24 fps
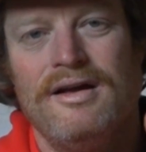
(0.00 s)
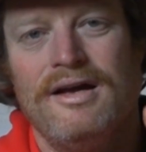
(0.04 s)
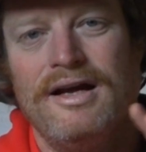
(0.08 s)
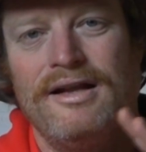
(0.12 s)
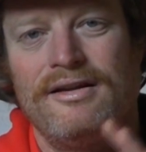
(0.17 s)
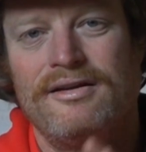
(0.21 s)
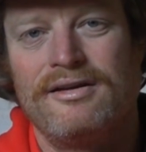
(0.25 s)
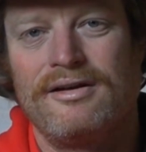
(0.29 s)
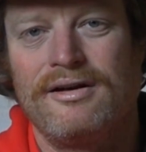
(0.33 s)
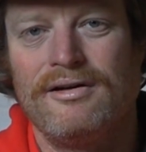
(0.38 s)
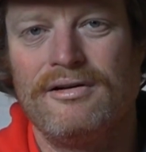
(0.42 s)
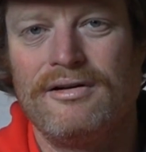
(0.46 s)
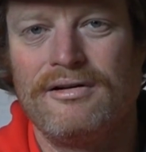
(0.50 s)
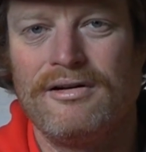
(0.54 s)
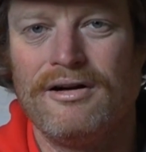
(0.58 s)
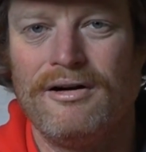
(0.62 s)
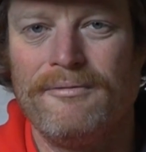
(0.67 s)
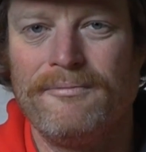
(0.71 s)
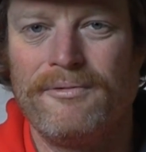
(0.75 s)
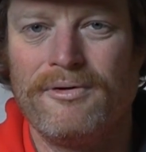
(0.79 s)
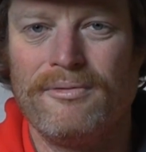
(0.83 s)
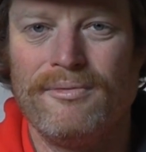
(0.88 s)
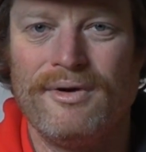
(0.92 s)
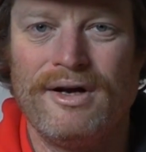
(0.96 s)
It's a good
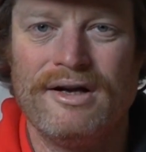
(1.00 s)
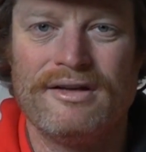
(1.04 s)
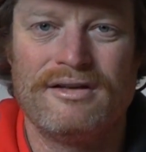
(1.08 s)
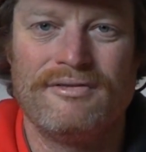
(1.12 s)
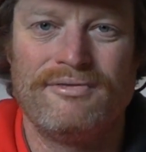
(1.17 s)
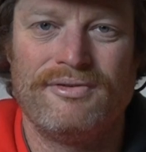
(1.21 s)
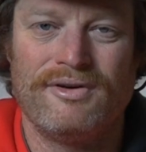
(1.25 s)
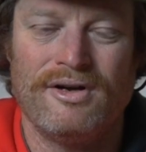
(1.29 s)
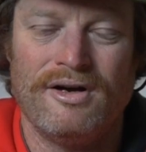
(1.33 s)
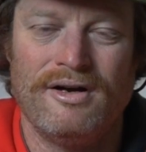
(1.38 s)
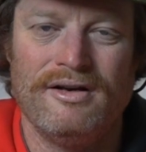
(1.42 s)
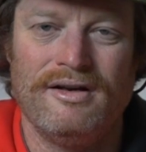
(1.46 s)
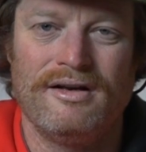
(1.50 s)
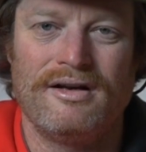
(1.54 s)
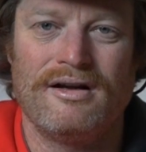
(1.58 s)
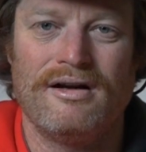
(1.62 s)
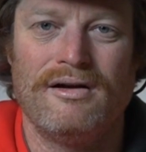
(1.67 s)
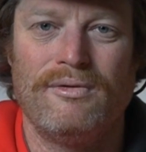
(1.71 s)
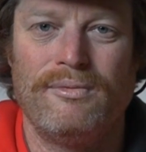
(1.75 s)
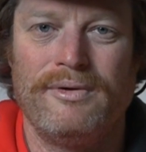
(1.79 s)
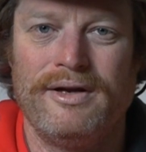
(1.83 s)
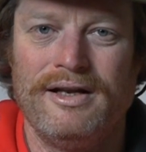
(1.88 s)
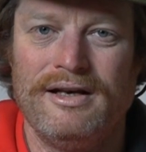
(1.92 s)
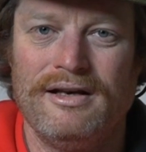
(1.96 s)
compromise if you only
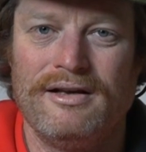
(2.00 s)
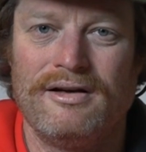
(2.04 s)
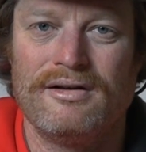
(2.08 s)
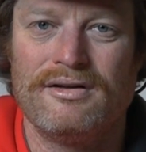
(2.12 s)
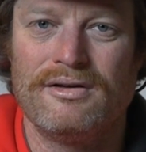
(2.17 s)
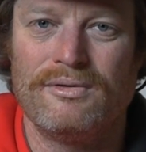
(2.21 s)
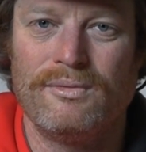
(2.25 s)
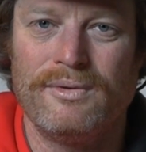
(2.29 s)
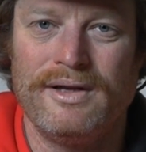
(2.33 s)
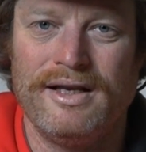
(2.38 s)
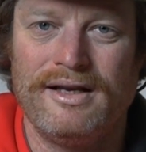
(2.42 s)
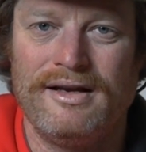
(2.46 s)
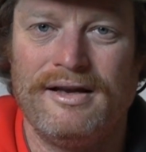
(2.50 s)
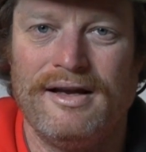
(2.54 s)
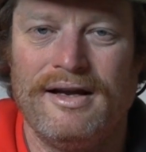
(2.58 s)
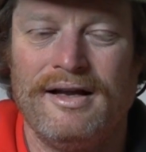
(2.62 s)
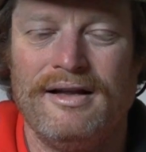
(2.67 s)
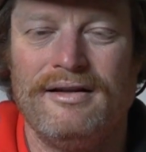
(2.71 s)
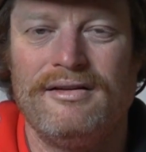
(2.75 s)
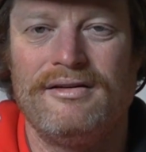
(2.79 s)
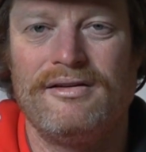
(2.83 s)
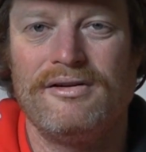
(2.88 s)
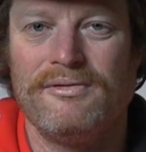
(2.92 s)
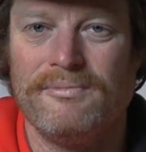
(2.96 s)
go wheeling on the
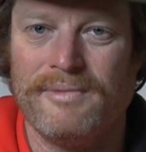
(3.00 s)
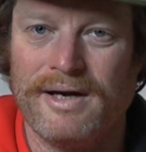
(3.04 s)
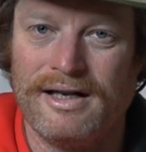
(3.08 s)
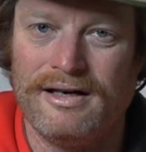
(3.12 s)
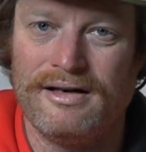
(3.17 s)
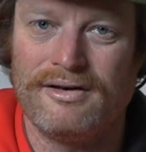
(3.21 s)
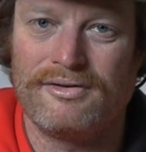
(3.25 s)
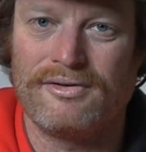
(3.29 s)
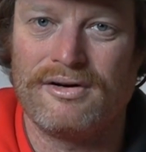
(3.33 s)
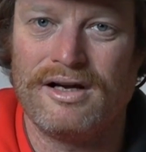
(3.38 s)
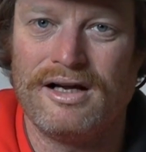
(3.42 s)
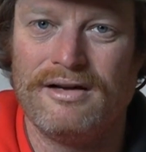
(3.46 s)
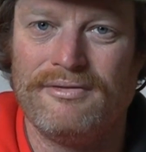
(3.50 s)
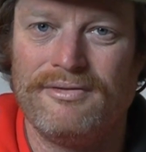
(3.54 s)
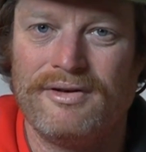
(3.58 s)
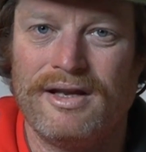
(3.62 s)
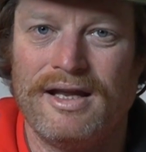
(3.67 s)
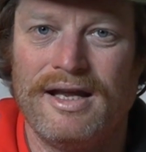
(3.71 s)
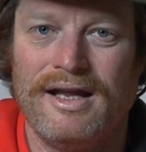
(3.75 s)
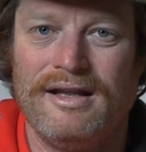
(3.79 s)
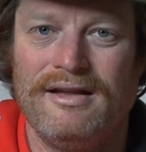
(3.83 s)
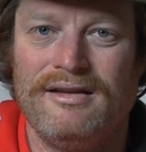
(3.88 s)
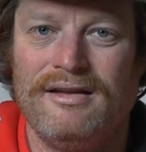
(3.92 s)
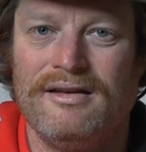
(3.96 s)
weekends. You're mainly driving
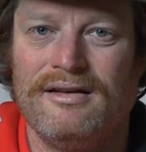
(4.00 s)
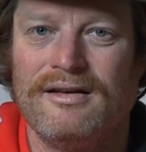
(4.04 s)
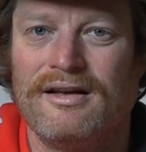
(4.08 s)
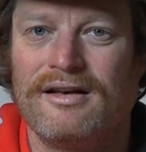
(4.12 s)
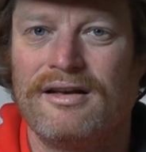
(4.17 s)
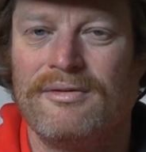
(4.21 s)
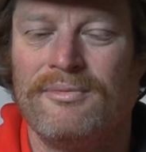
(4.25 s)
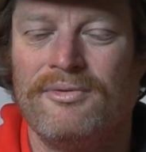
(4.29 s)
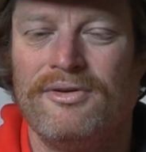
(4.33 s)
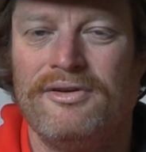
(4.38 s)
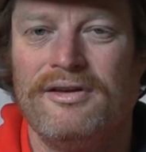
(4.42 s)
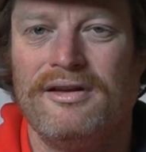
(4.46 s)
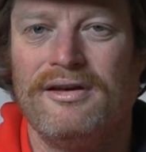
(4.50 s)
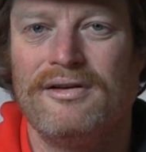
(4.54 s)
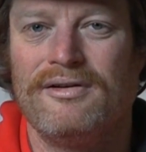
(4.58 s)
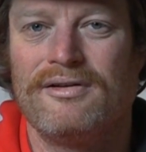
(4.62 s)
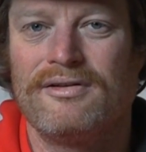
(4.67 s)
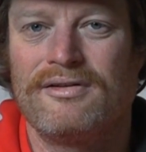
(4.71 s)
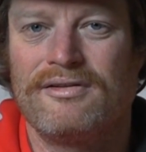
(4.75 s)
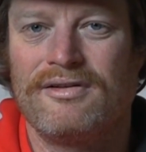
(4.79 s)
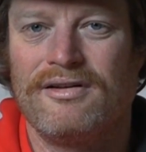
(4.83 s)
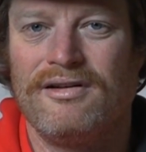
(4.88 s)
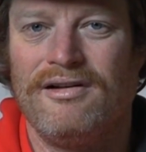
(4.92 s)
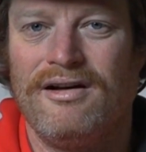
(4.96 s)
80-90%
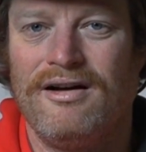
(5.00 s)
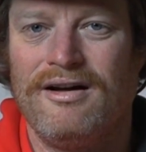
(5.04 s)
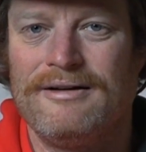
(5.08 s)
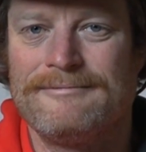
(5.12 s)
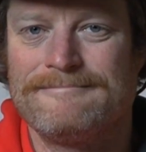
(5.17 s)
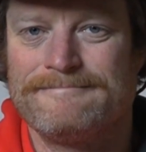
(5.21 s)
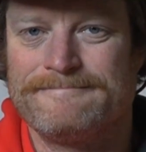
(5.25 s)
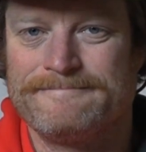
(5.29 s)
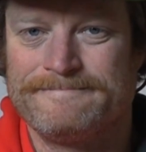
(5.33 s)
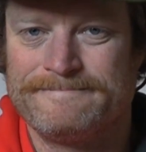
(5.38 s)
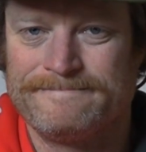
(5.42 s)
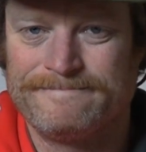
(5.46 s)
on tar,